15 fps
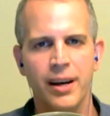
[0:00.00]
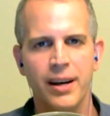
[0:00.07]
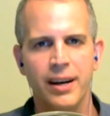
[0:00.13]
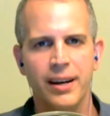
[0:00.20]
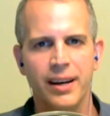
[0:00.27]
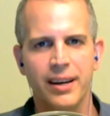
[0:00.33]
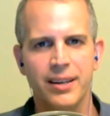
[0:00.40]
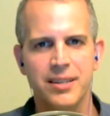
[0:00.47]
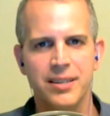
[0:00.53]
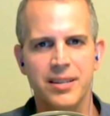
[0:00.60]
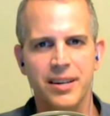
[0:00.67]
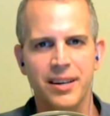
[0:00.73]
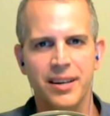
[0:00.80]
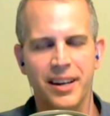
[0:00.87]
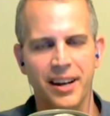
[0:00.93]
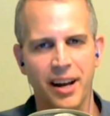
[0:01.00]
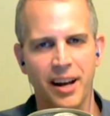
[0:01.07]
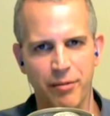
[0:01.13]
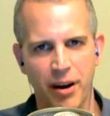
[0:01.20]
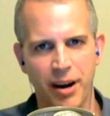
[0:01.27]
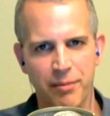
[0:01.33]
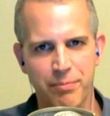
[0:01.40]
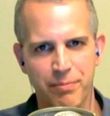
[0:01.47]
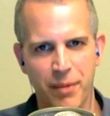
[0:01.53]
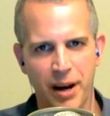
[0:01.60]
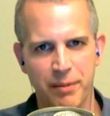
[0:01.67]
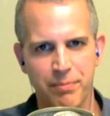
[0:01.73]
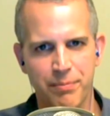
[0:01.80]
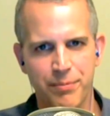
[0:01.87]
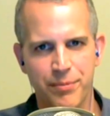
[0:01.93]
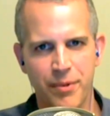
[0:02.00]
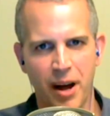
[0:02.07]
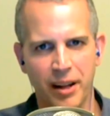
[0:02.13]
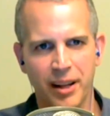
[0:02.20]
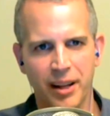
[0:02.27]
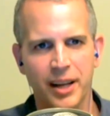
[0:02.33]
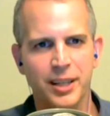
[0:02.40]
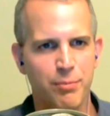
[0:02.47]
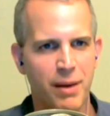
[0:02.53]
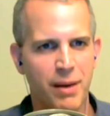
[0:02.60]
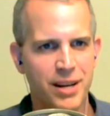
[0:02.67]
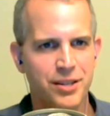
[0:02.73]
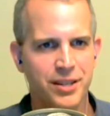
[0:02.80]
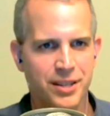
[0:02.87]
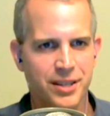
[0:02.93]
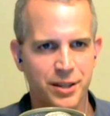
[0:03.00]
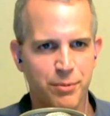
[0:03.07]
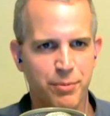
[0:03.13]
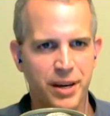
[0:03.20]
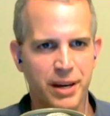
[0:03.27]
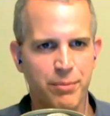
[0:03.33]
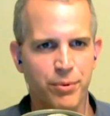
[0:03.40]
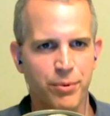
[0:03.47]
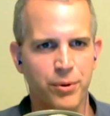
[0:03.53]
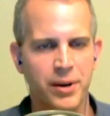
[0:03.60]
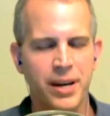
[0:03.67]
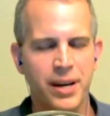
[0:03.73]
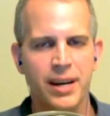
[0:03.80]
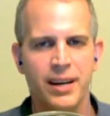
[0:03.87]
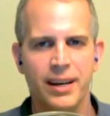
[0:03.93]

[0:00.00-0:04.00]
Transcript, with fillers: is and I like to mention this to people,